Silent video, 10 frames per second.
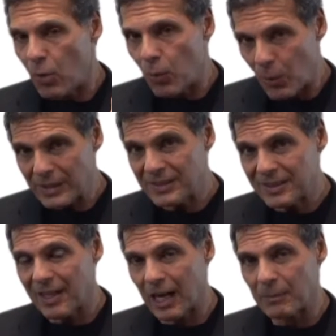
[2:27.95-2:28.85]
Once
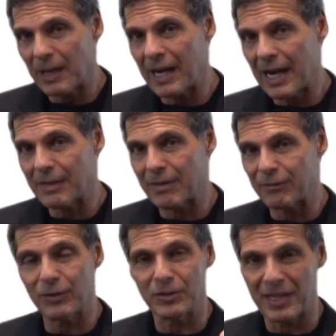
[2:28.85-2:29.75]
the
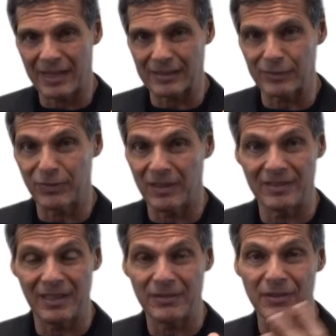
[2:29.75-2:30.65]
carbohydrate fuel tank is full
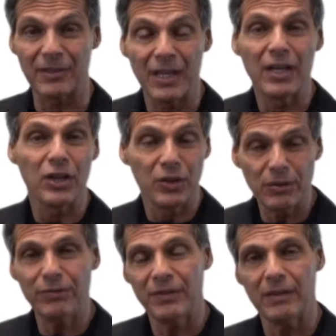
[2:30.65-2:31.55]
in the liver,
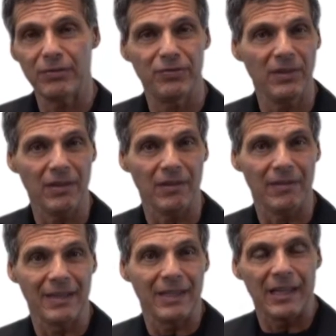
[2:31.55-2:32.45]
you feel full.
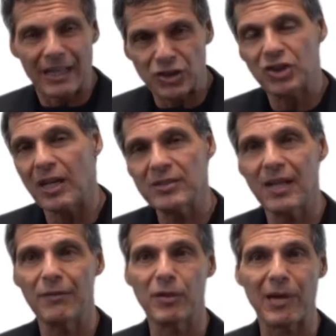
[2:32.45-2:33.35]
It shuts
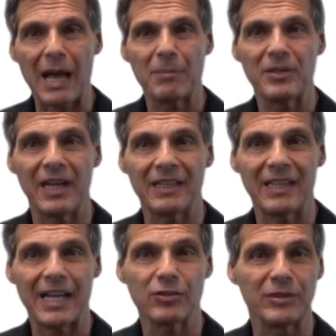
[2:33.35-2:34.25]
off your appetite
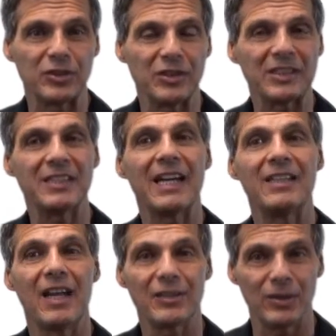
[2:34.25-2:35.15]
naturally, so you
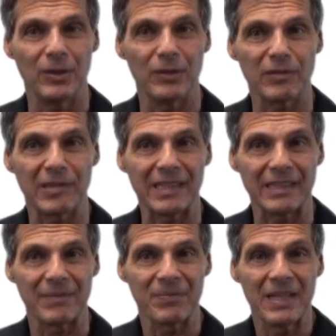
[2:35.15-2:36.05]
tend not to
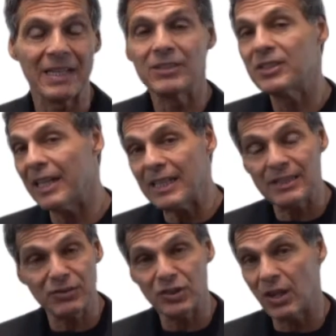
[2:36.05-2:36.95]
overeat.
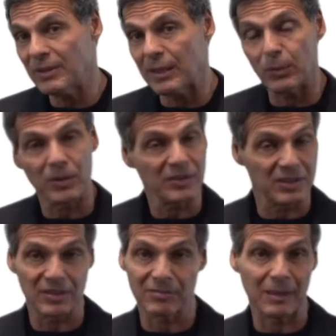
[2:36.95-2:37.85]
Studies have shown that it works
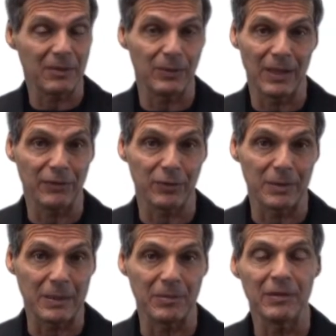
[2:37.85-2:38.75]
extremely well for
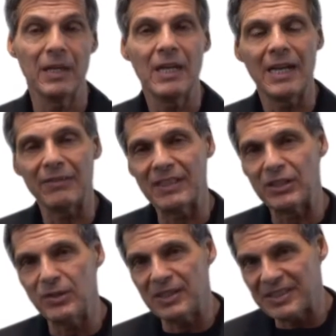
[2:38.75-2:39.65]
people. If
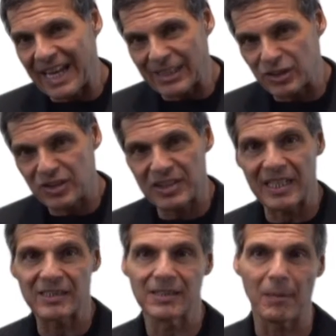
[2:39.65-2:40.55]
they do this
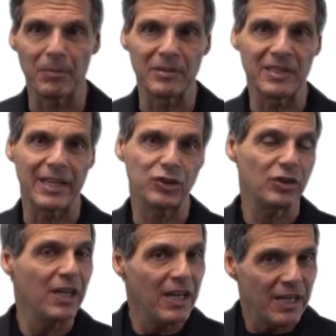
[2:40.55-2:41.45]
HCA supplementation,